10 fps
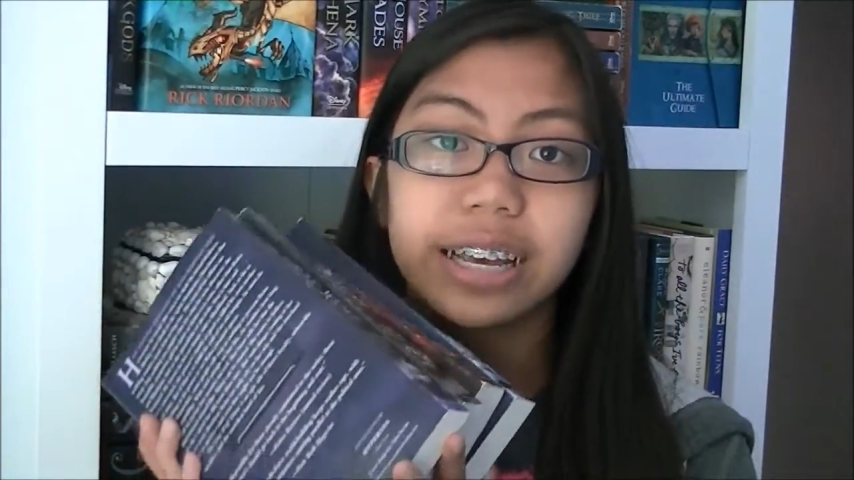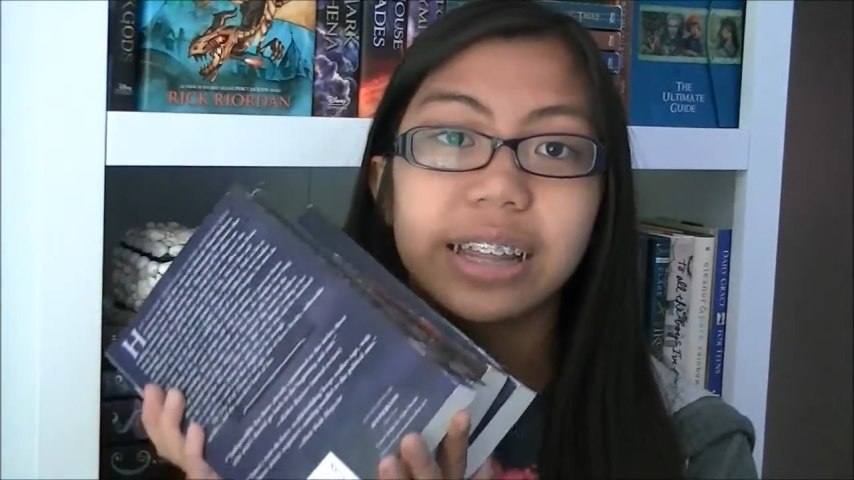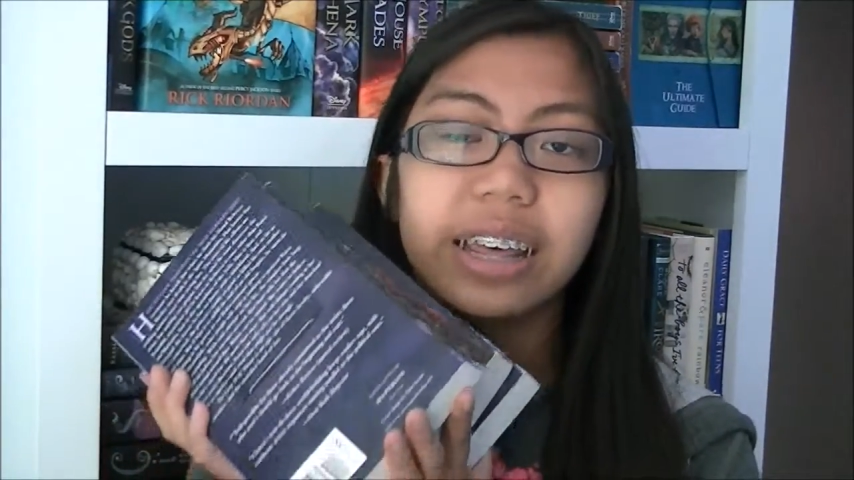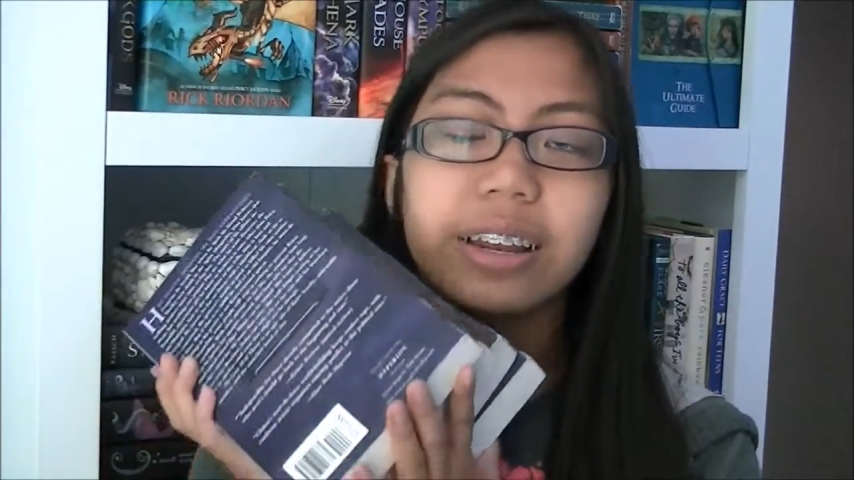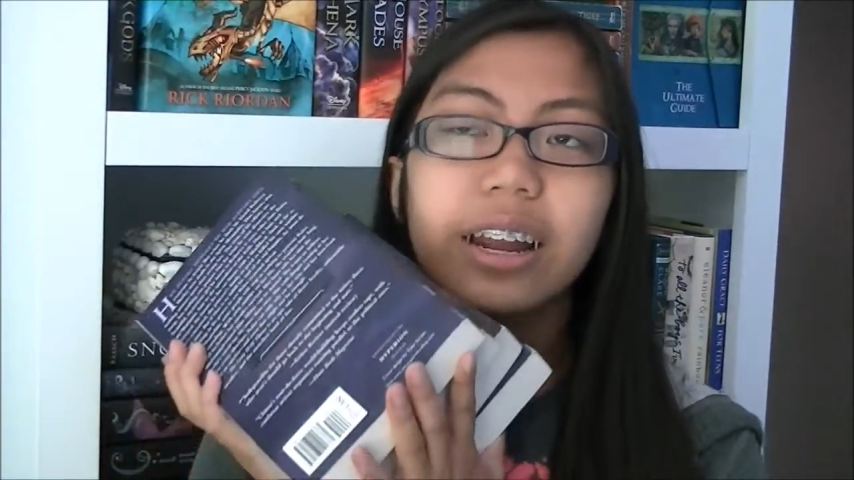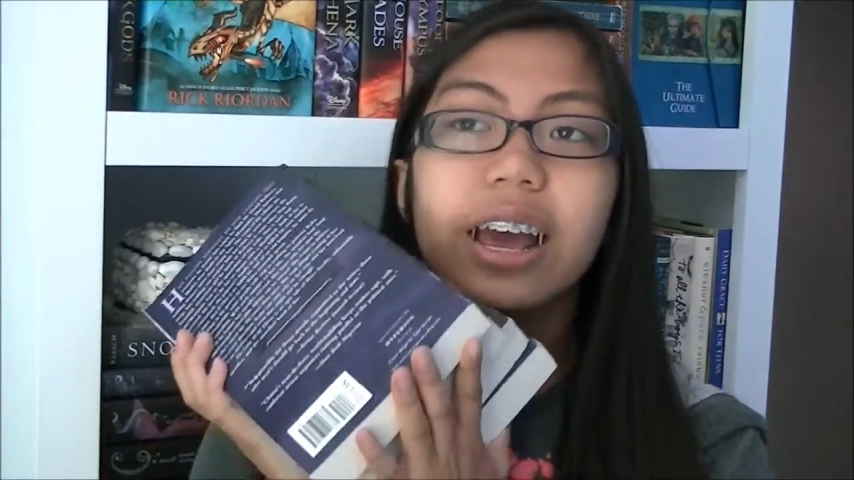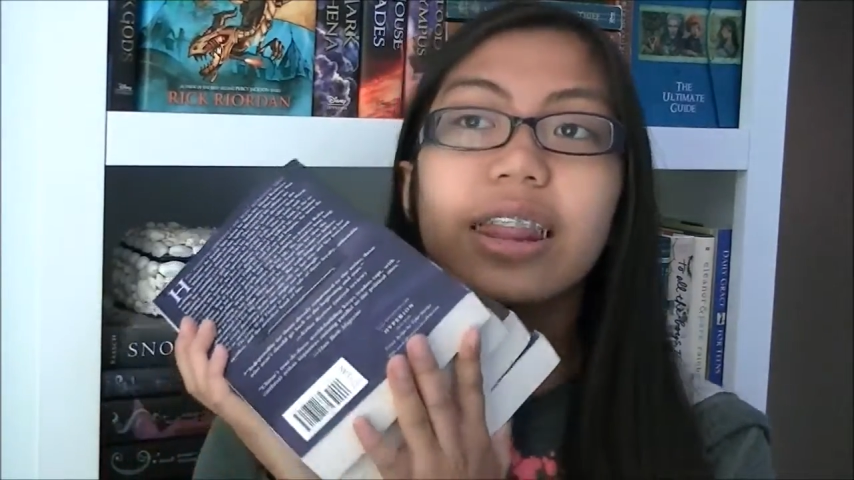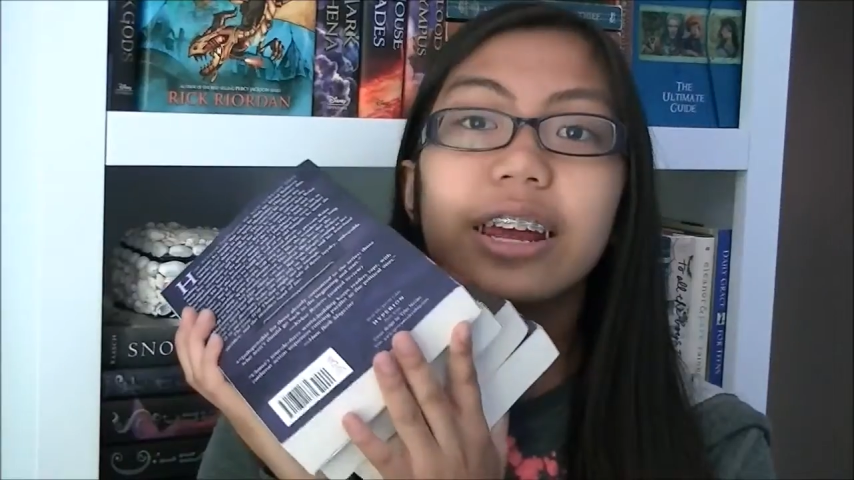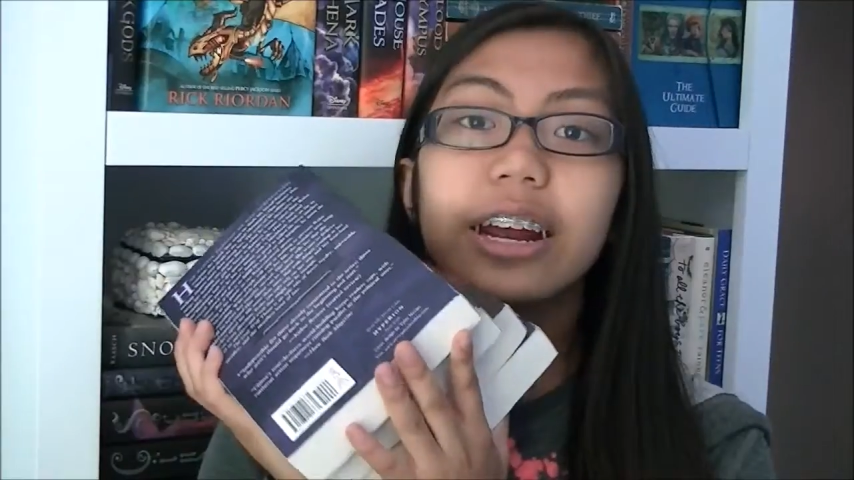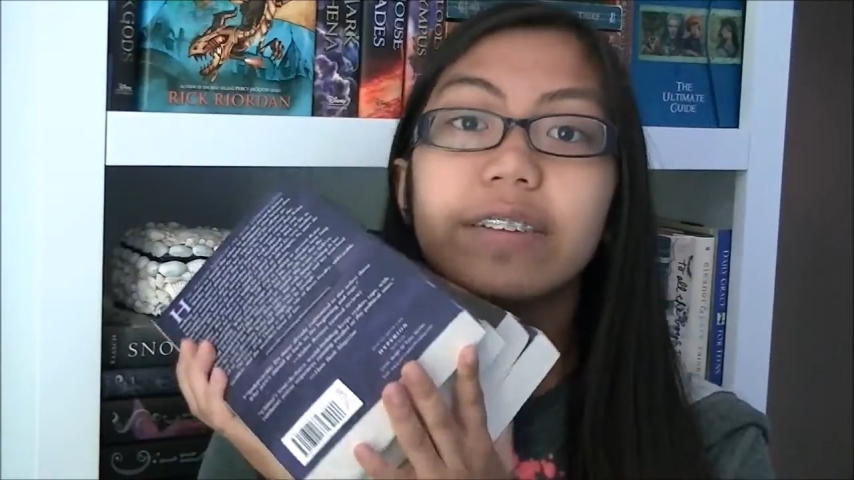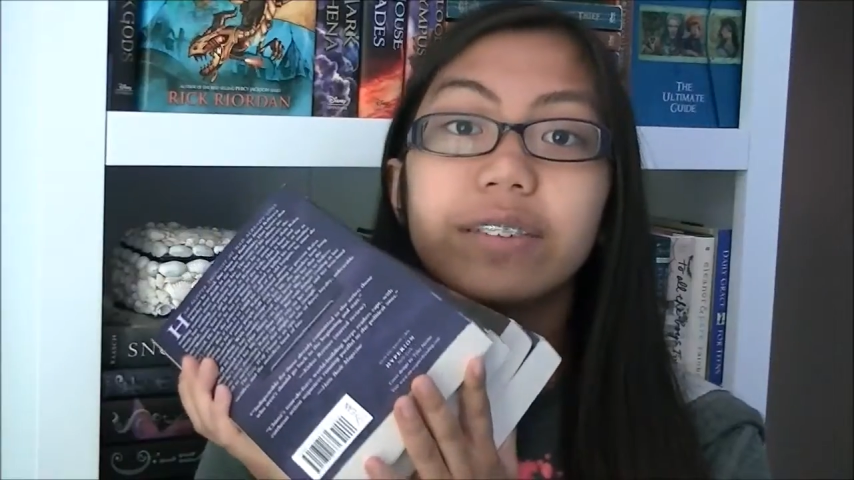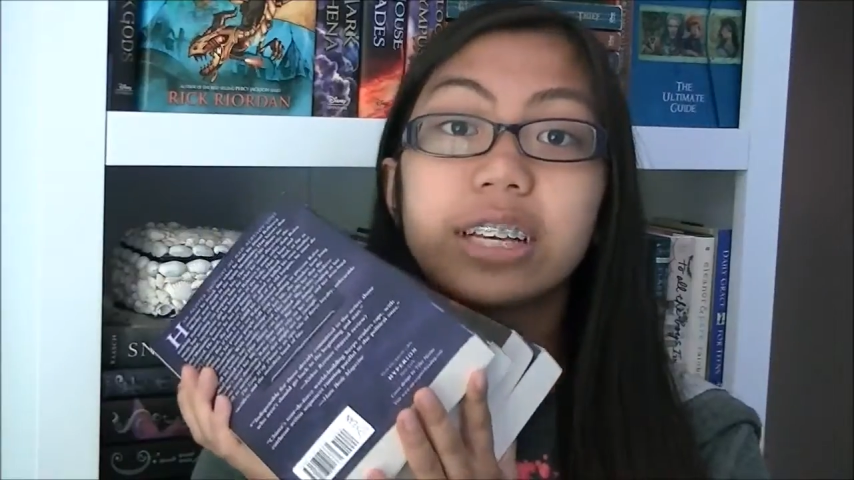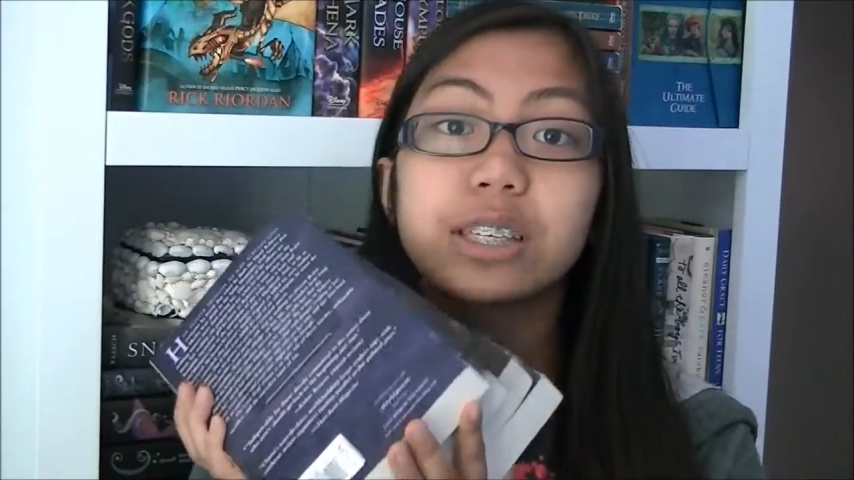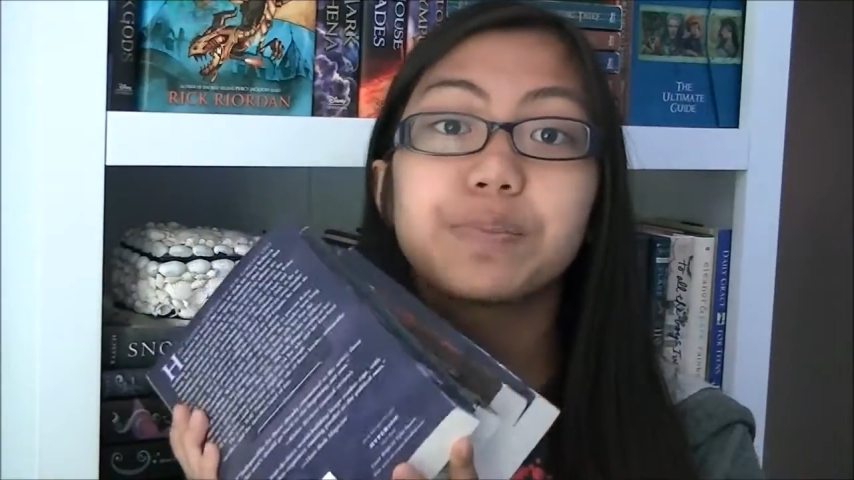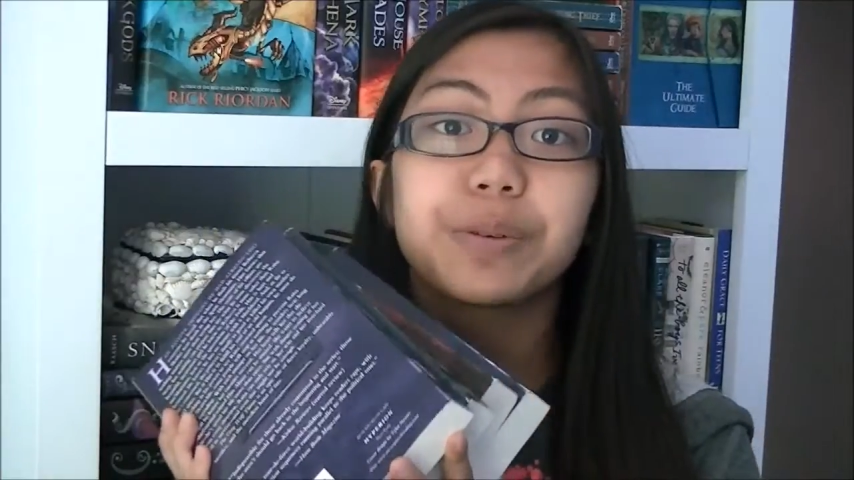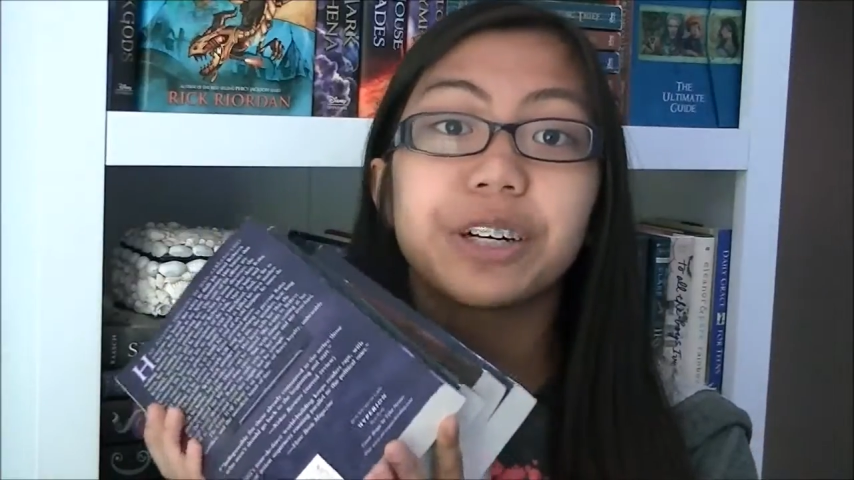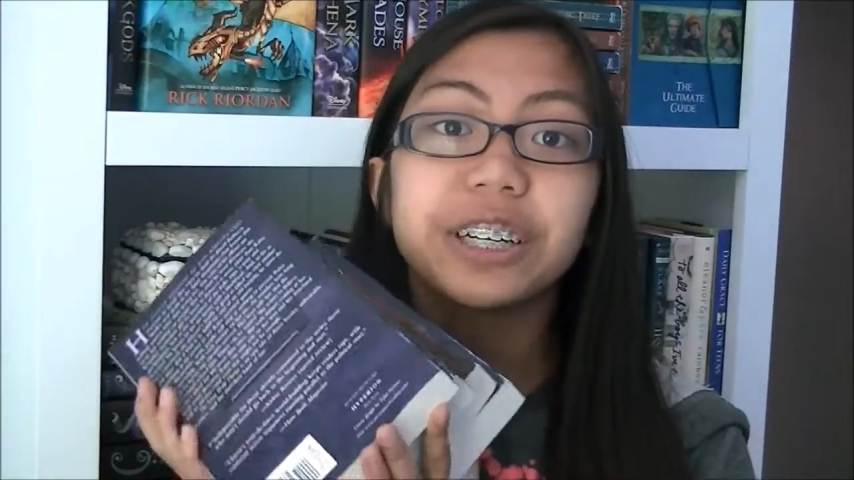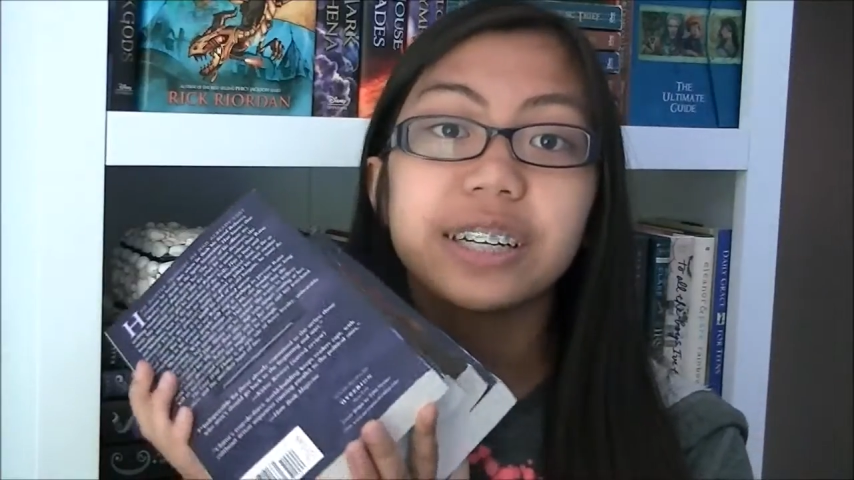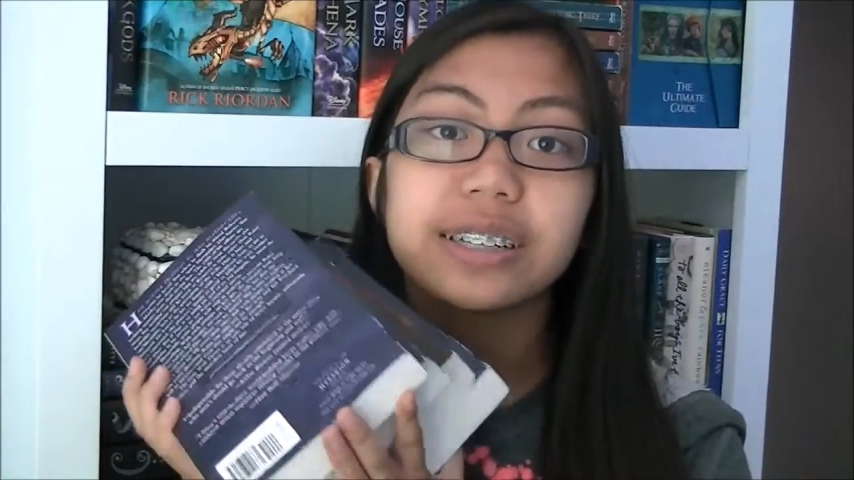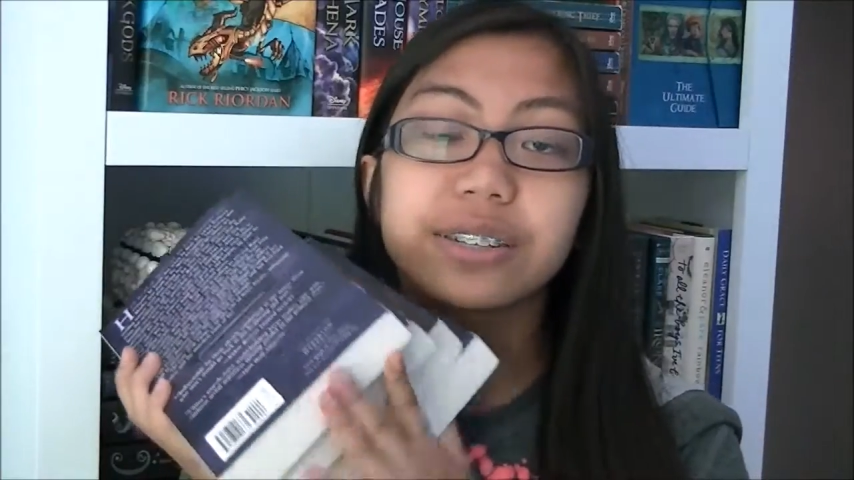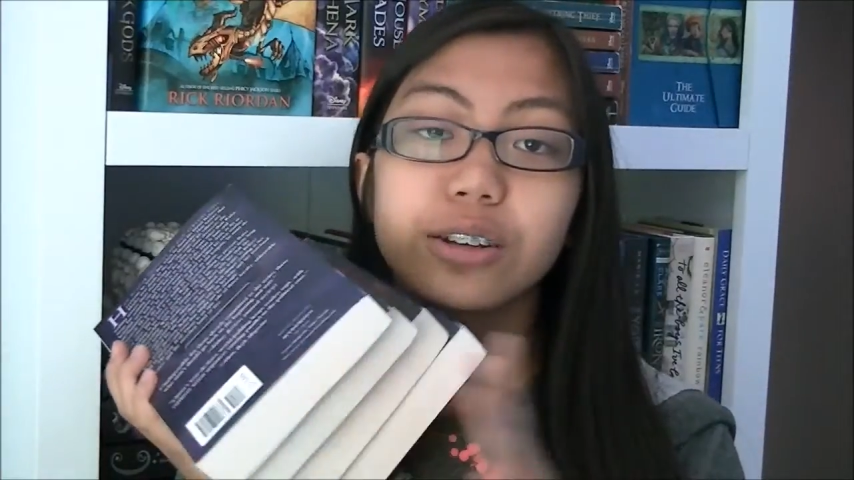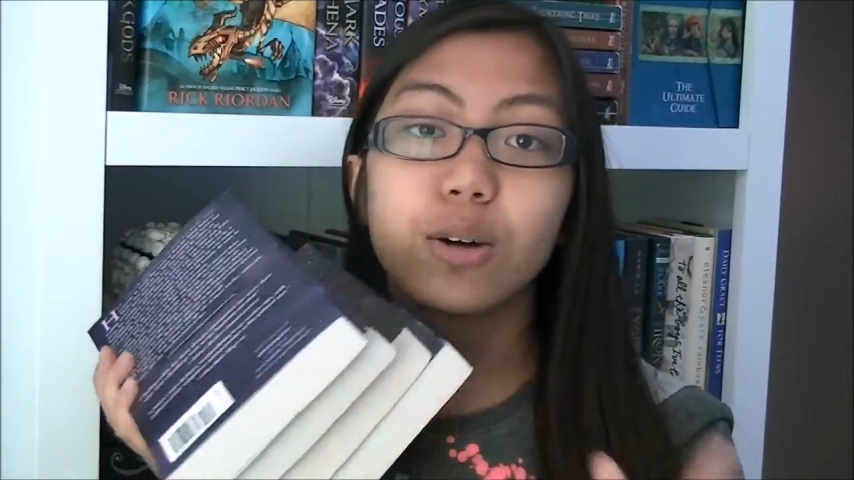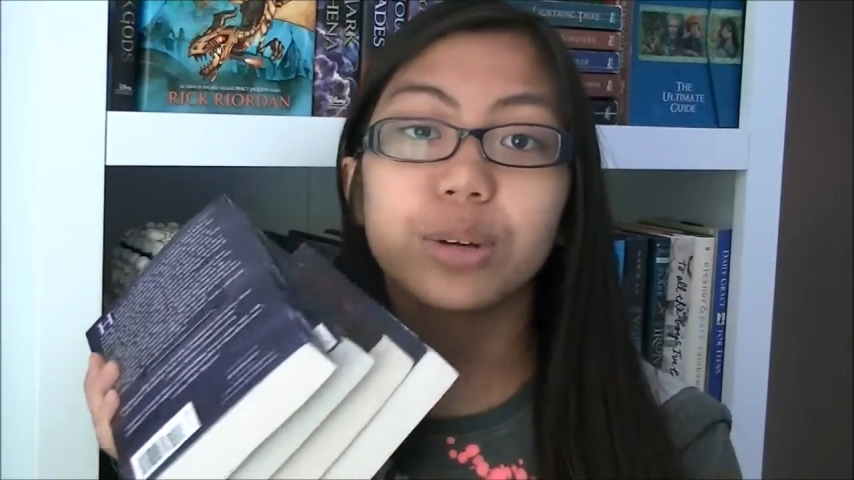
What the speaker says: and then they've experienced so